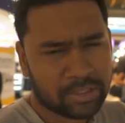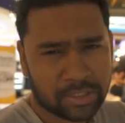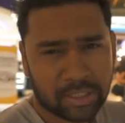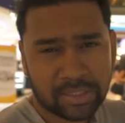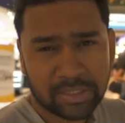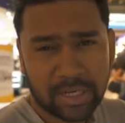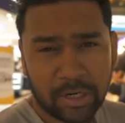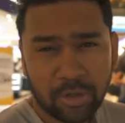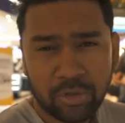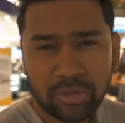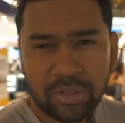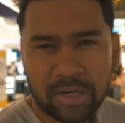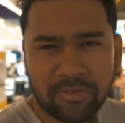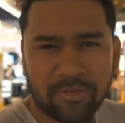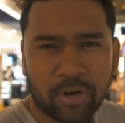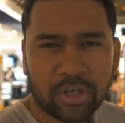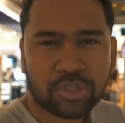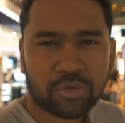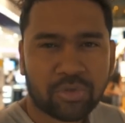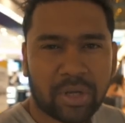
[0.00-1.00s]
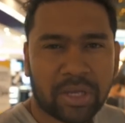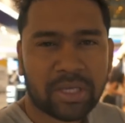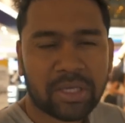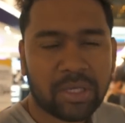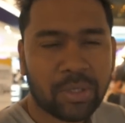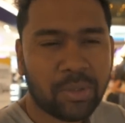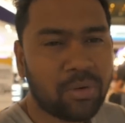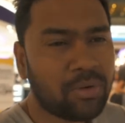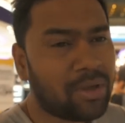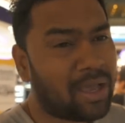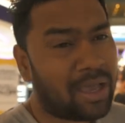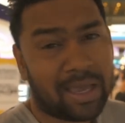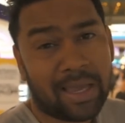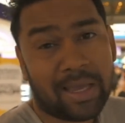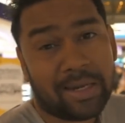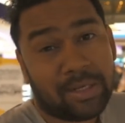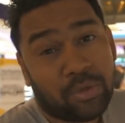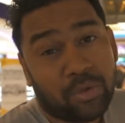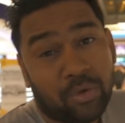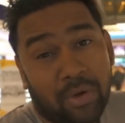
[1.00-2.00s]
Just get on that first track queue
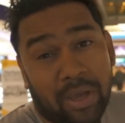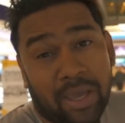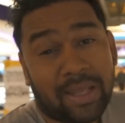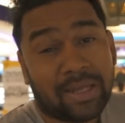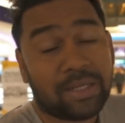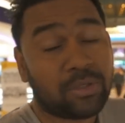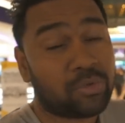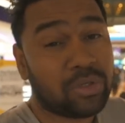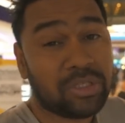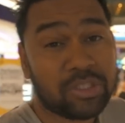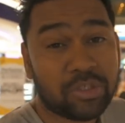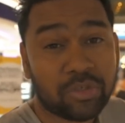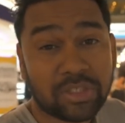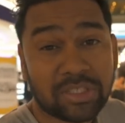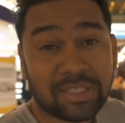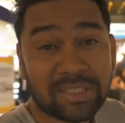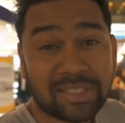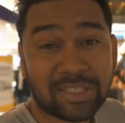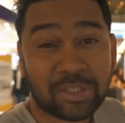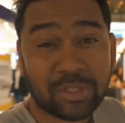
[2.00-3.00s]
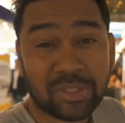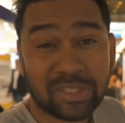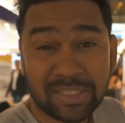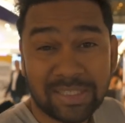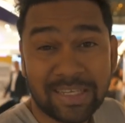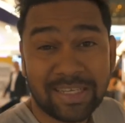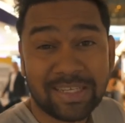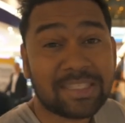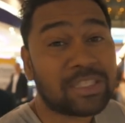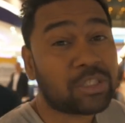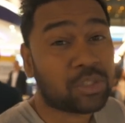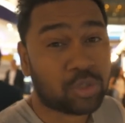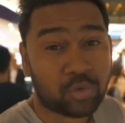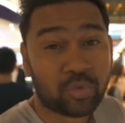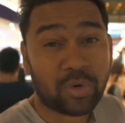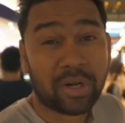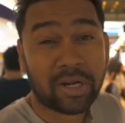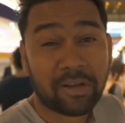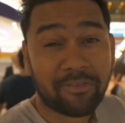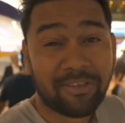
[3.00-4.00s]
and you can reach your seat
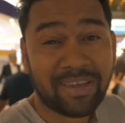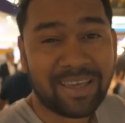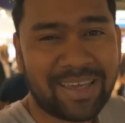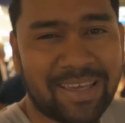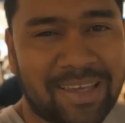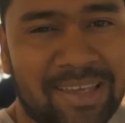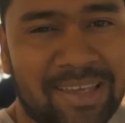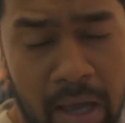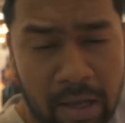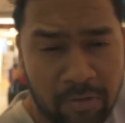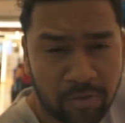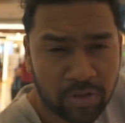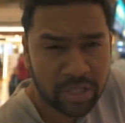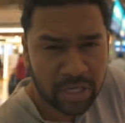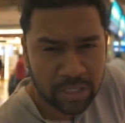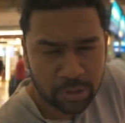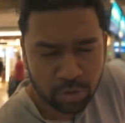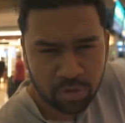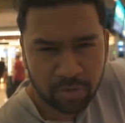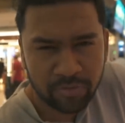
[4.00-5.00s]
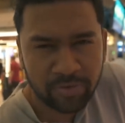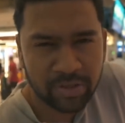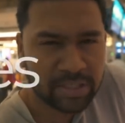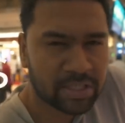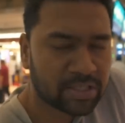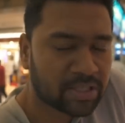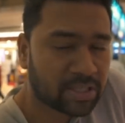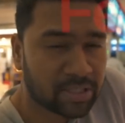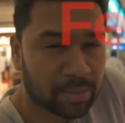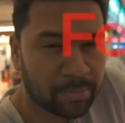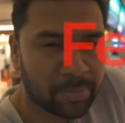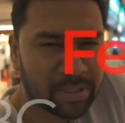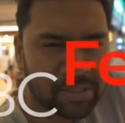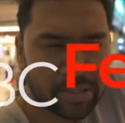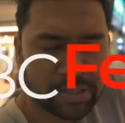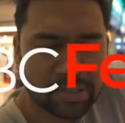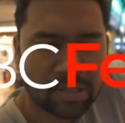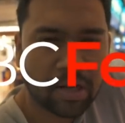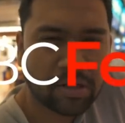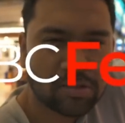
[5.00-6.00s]
straight away. And for the extra features as a
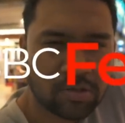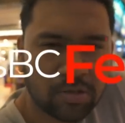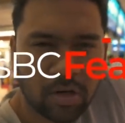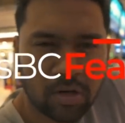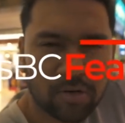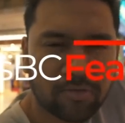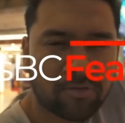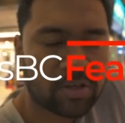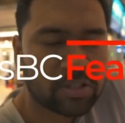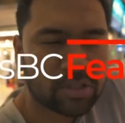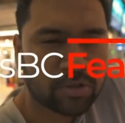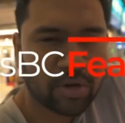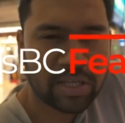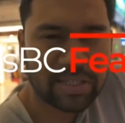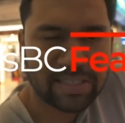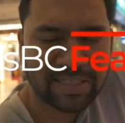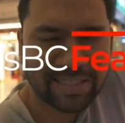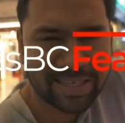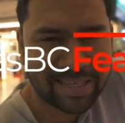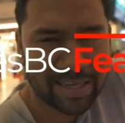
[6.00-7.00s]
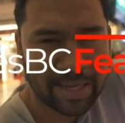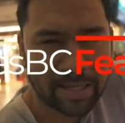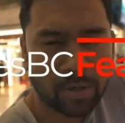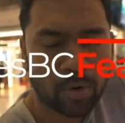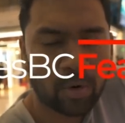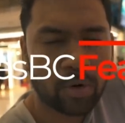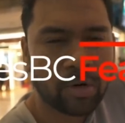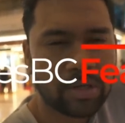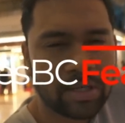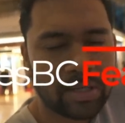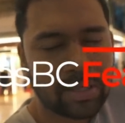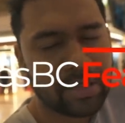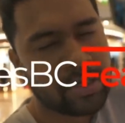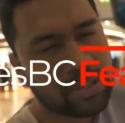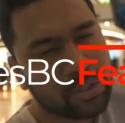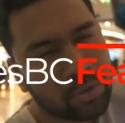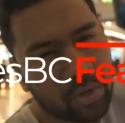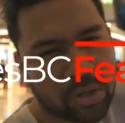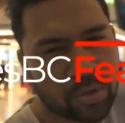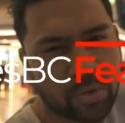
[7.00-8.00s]
business class or first class ticket holder,
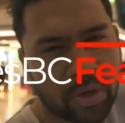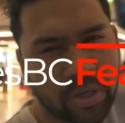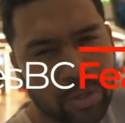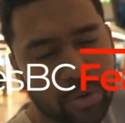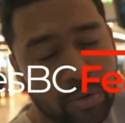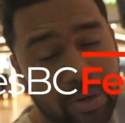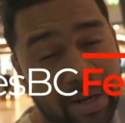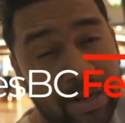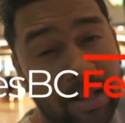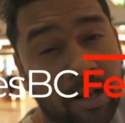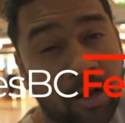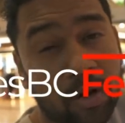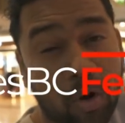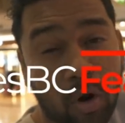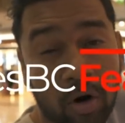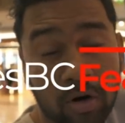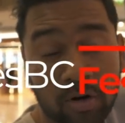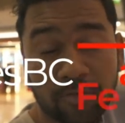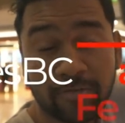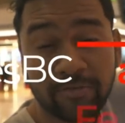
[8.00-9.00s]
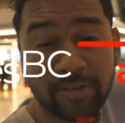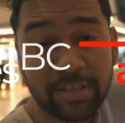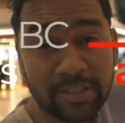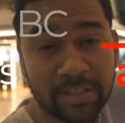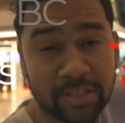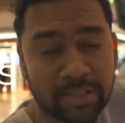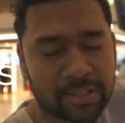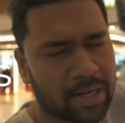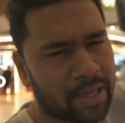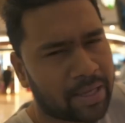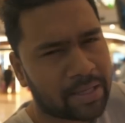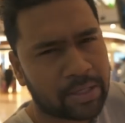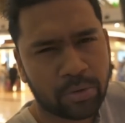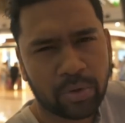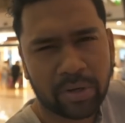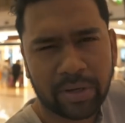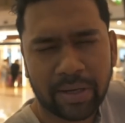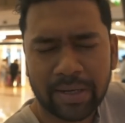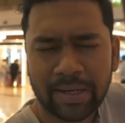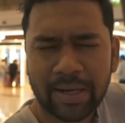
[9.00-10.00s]
you are going to get a lot of features, like
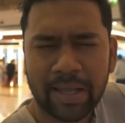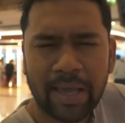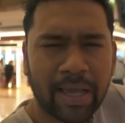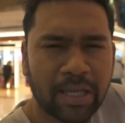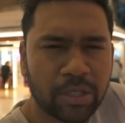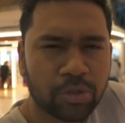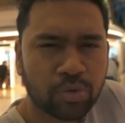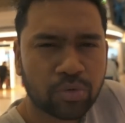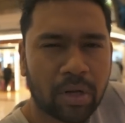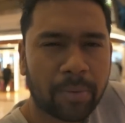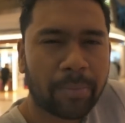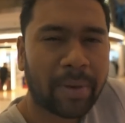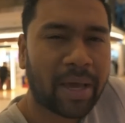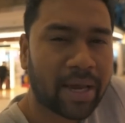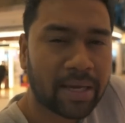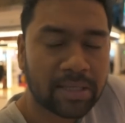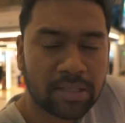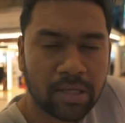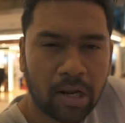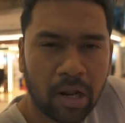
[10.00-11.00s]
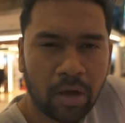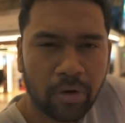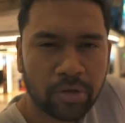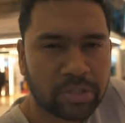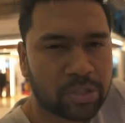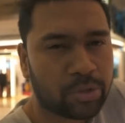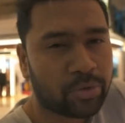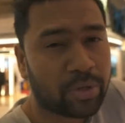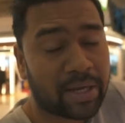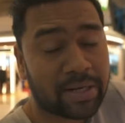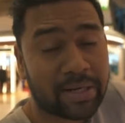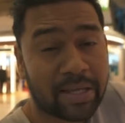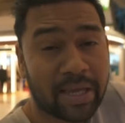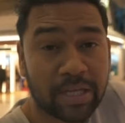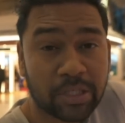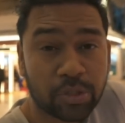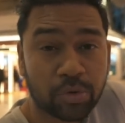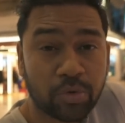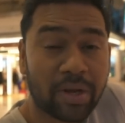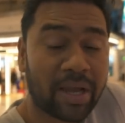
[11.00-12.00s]
you get extra baggage allowance, you get
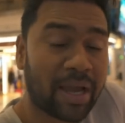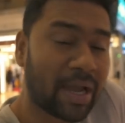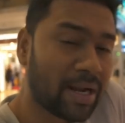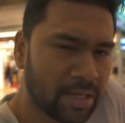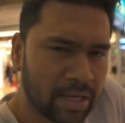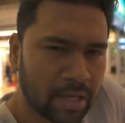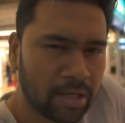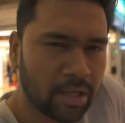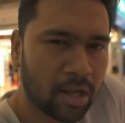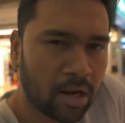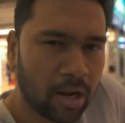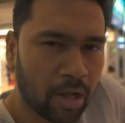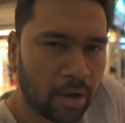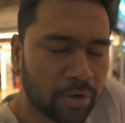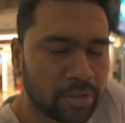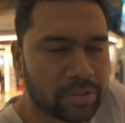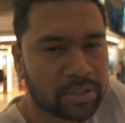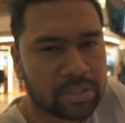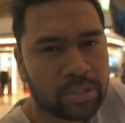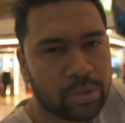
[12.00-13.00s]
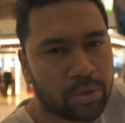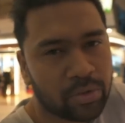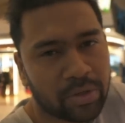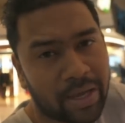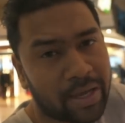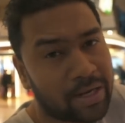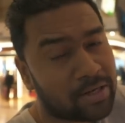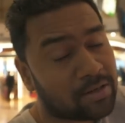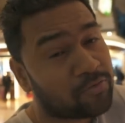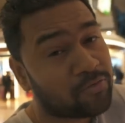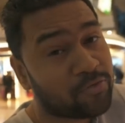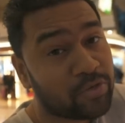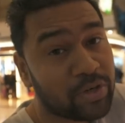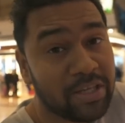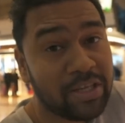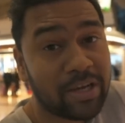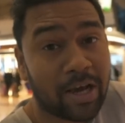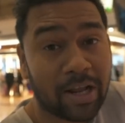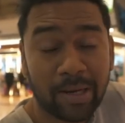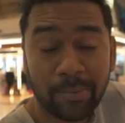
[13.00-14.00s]
extra hand carry allowance, you get
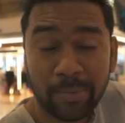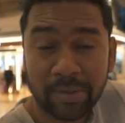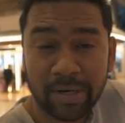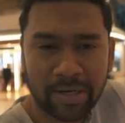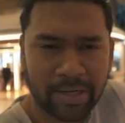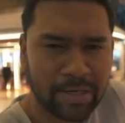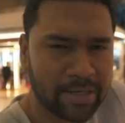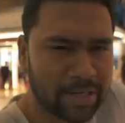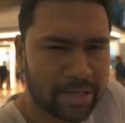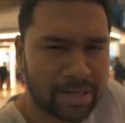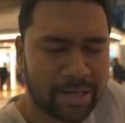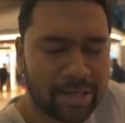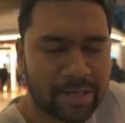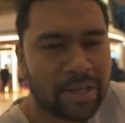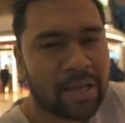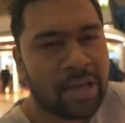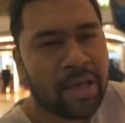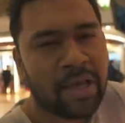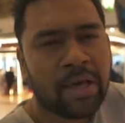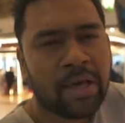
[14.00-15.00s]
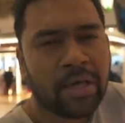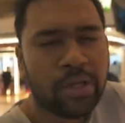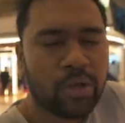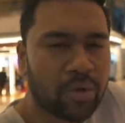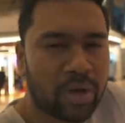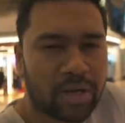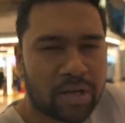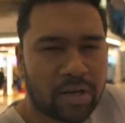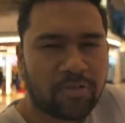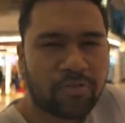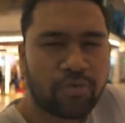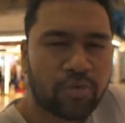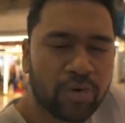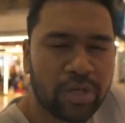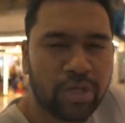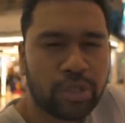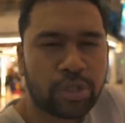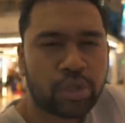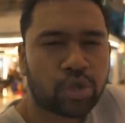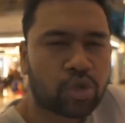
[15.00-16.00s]
free unlimited internet, you get a
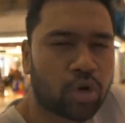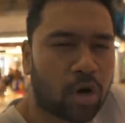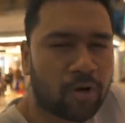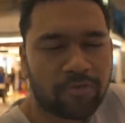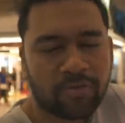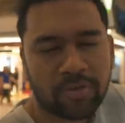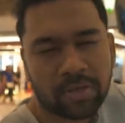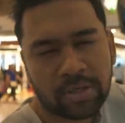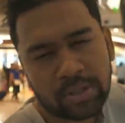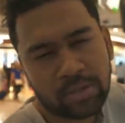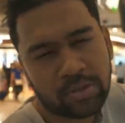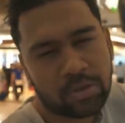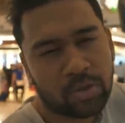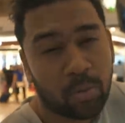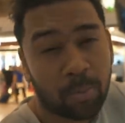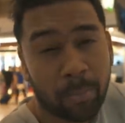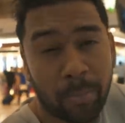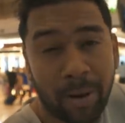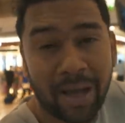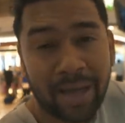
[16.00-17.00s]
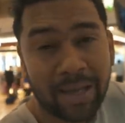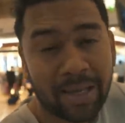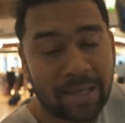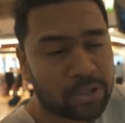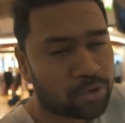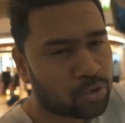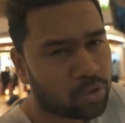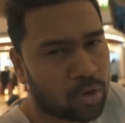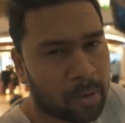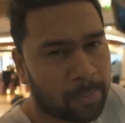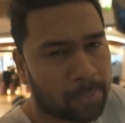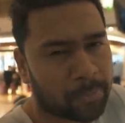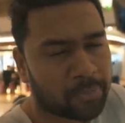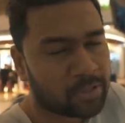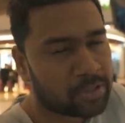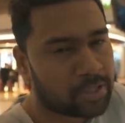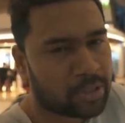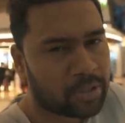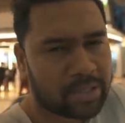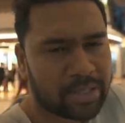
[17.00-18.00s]
free chauffeur Dubai drop
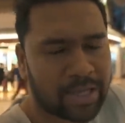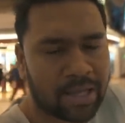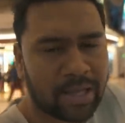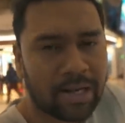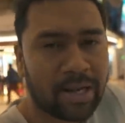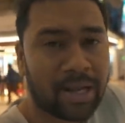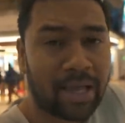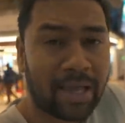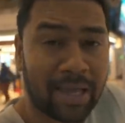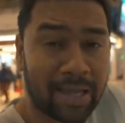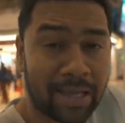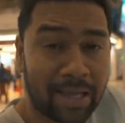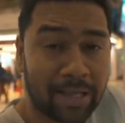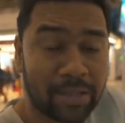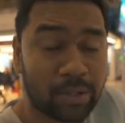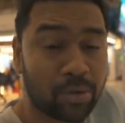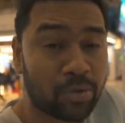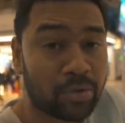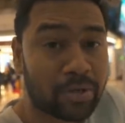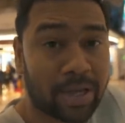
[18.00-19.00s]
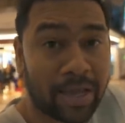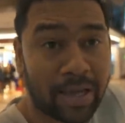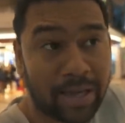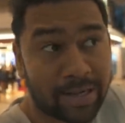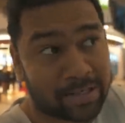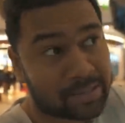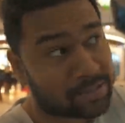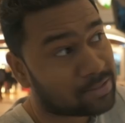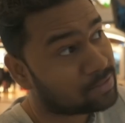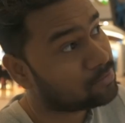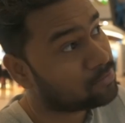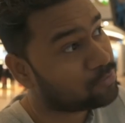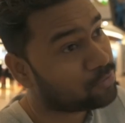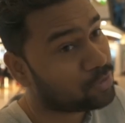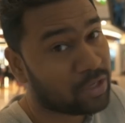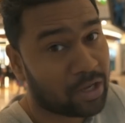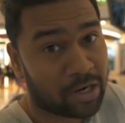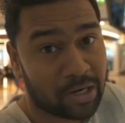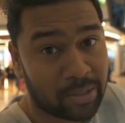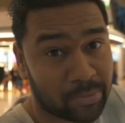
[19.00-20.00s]
for the hotel, and you get
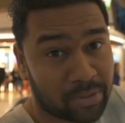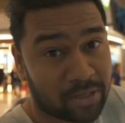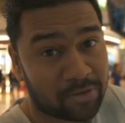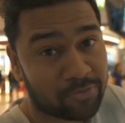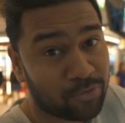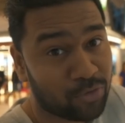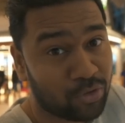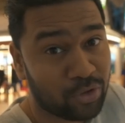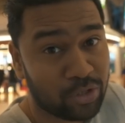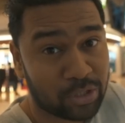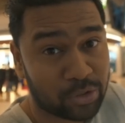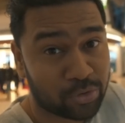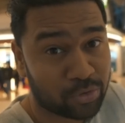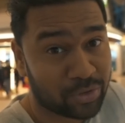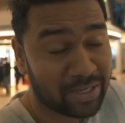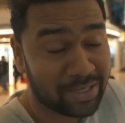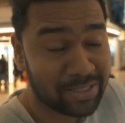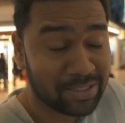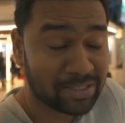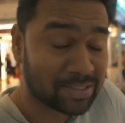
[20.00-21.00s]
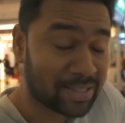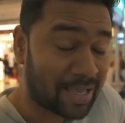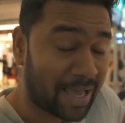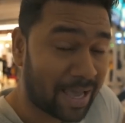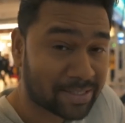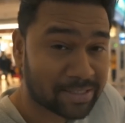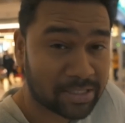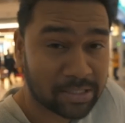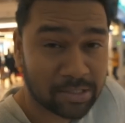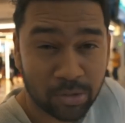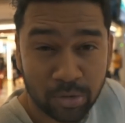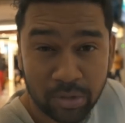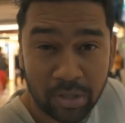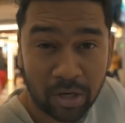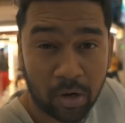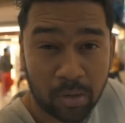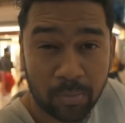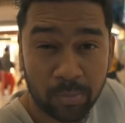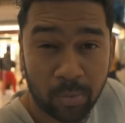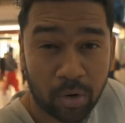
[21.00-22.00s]
free unlimited food, drinks, access to the
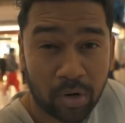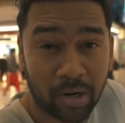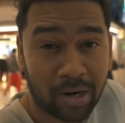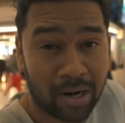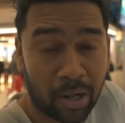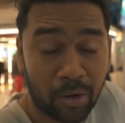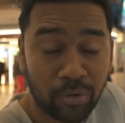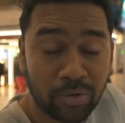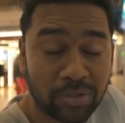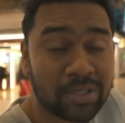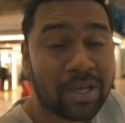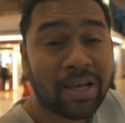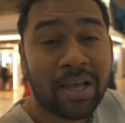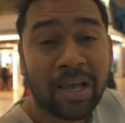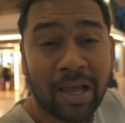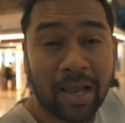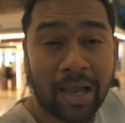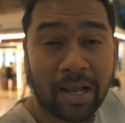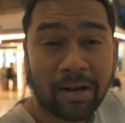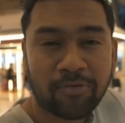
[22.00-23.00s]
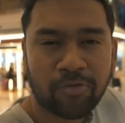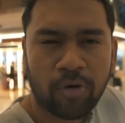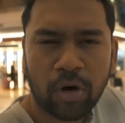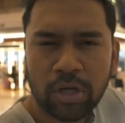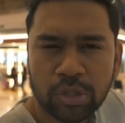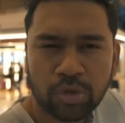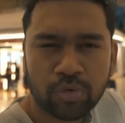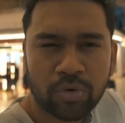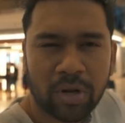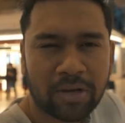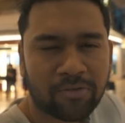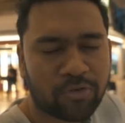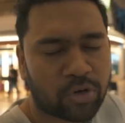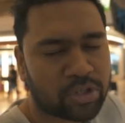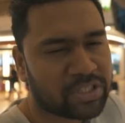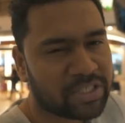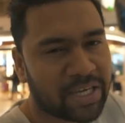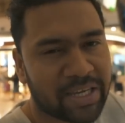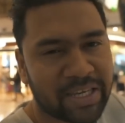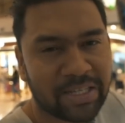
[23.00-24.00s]
onboard lounge, and fast track
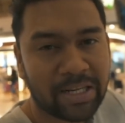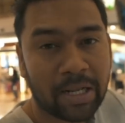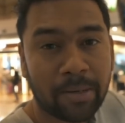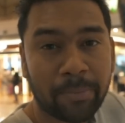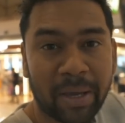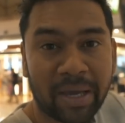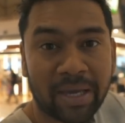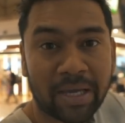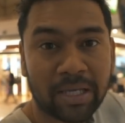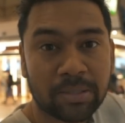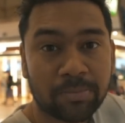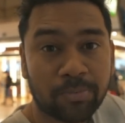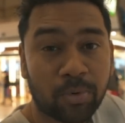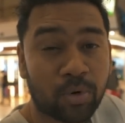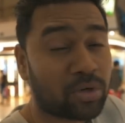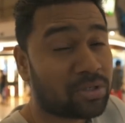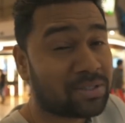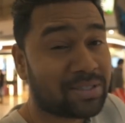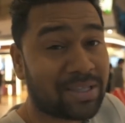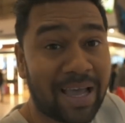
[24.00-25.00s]
for check-in and baggage board.